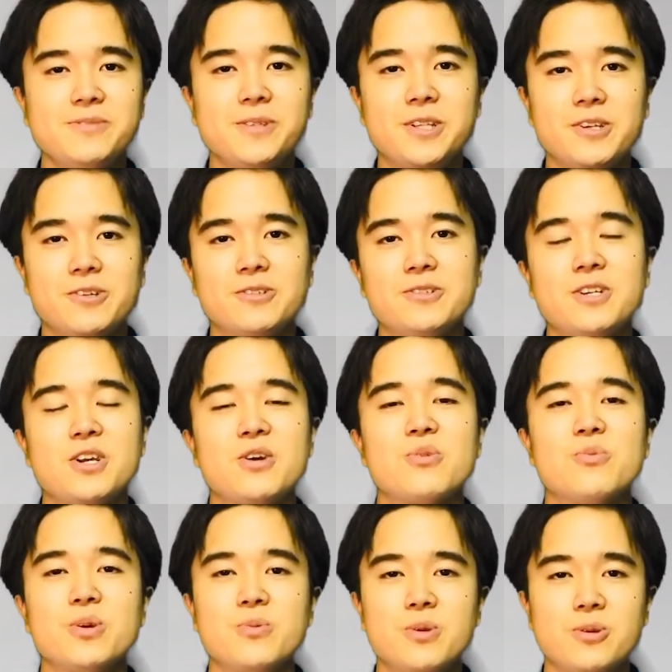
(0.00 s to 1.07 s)
video,
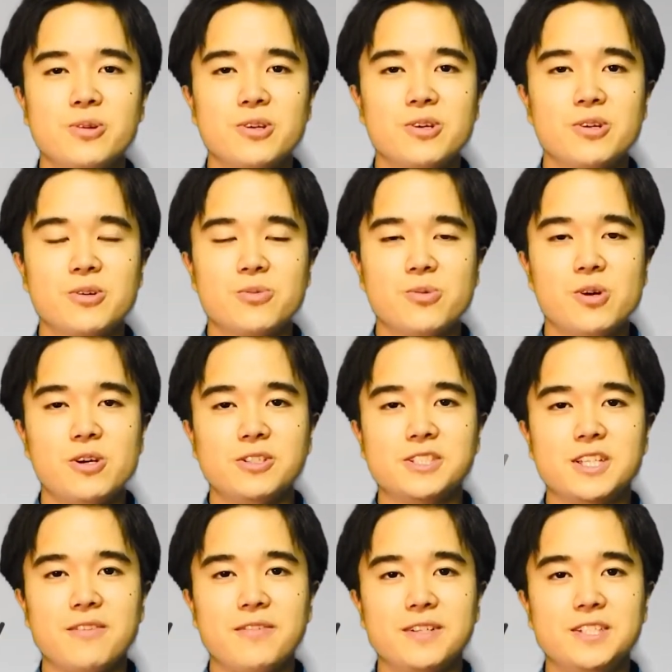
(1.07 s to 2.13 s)
we will learn what
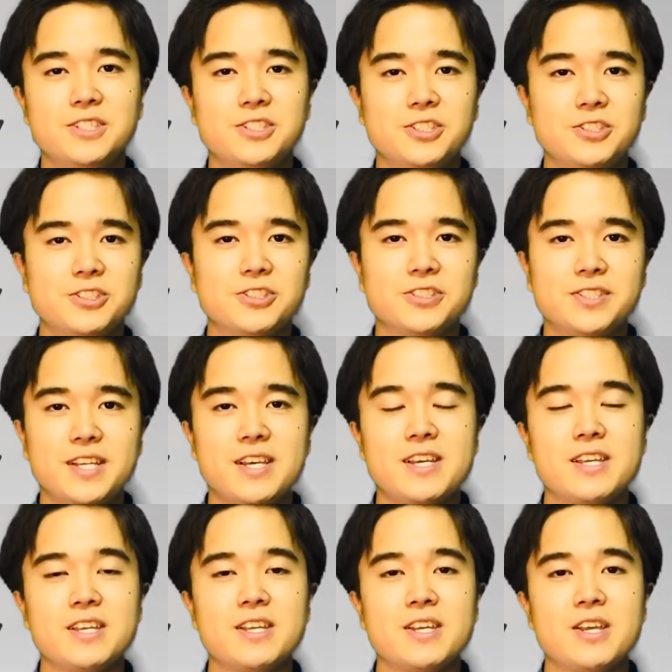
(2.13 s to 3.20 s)
Japanese use to
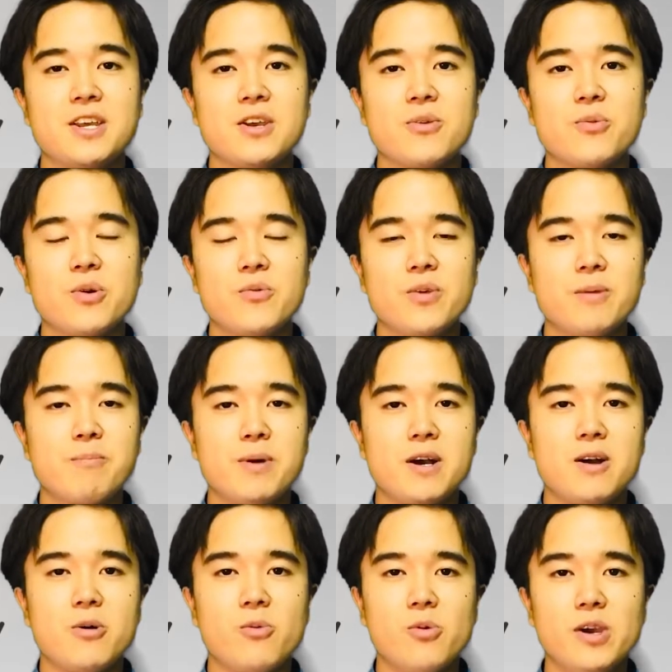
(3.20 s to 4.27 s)
say when we
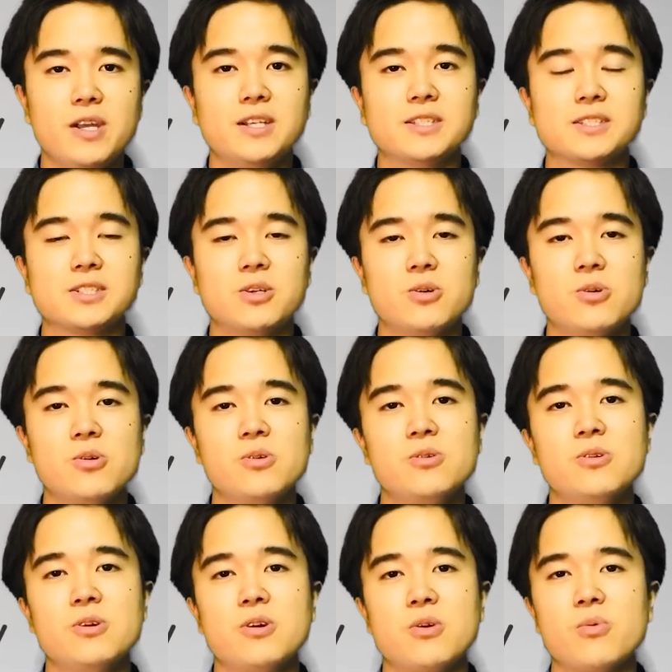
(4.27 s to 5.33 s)
part ways,
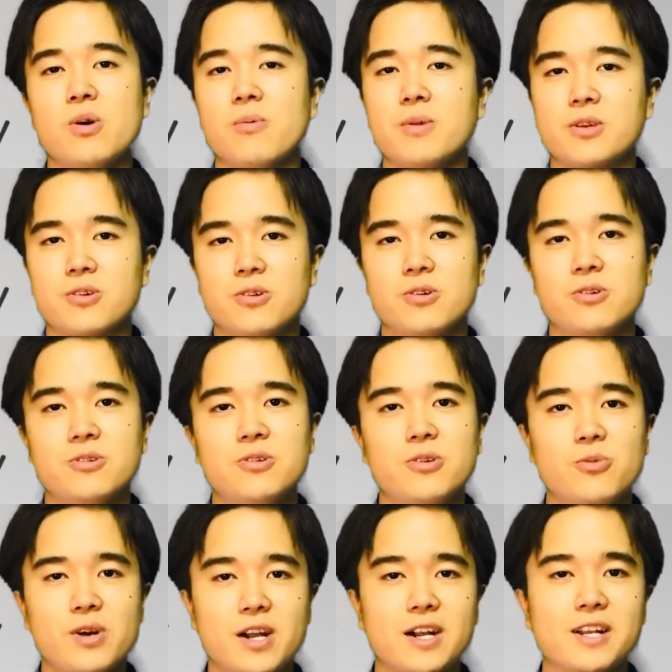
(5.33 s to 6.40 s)
or what we call
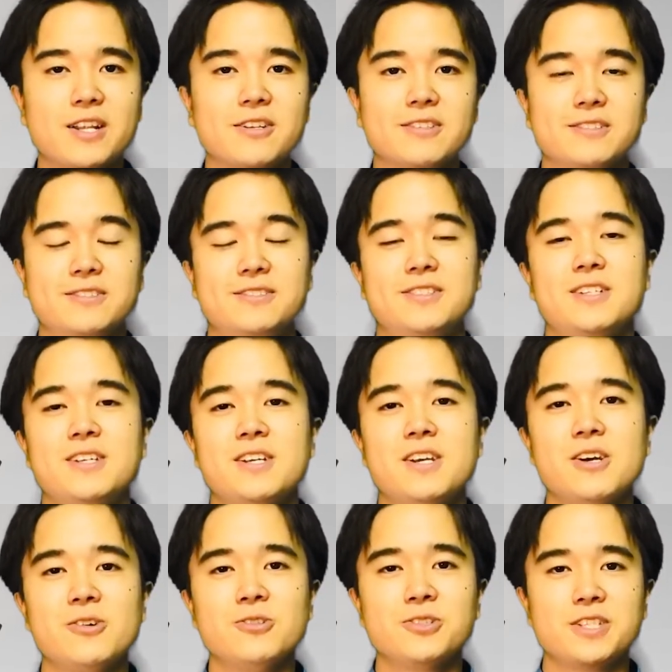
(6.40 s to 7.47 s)
wakareru,
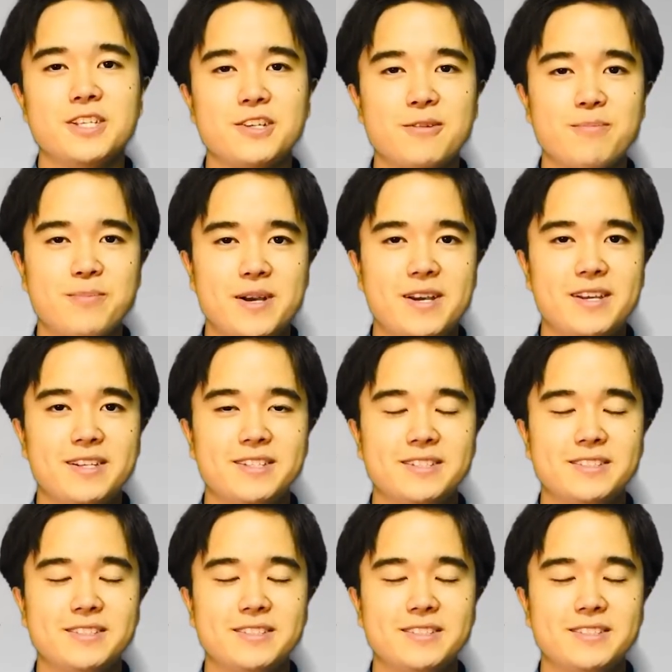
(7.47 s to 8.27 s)
on saying goodbye.